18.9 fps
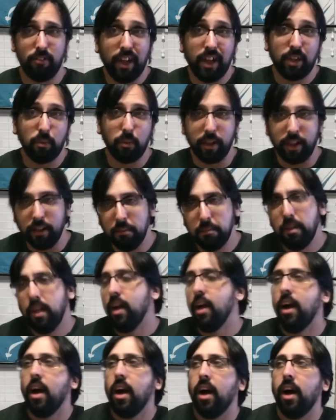Requiem,
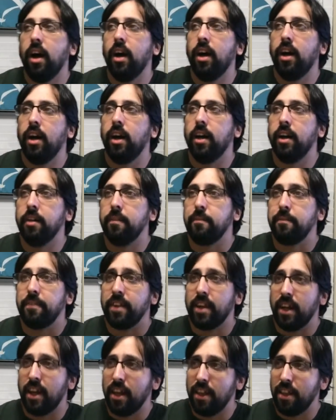uh,
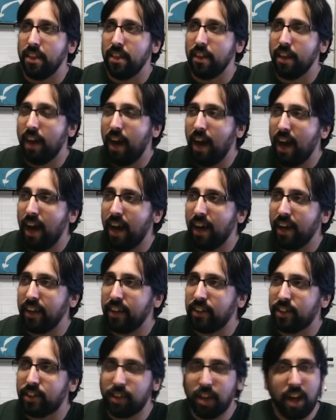I
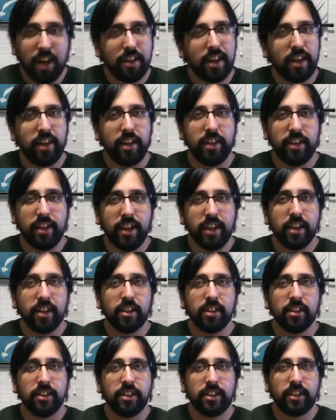saw that in
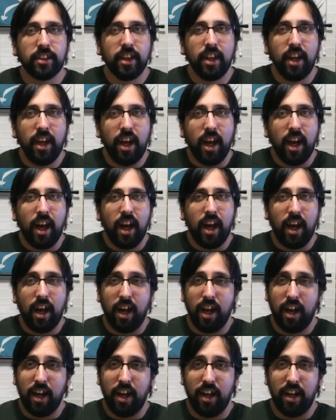theaters,
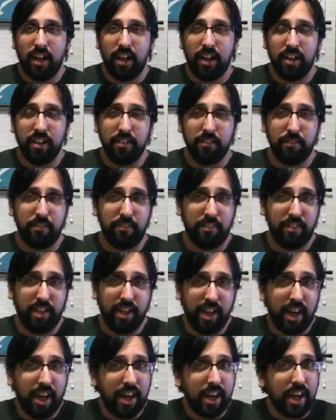uh,
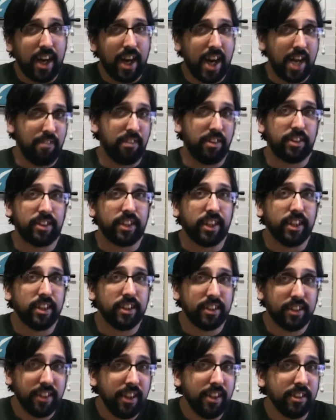and I haven't seen
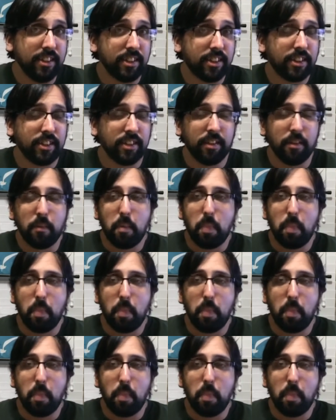it since.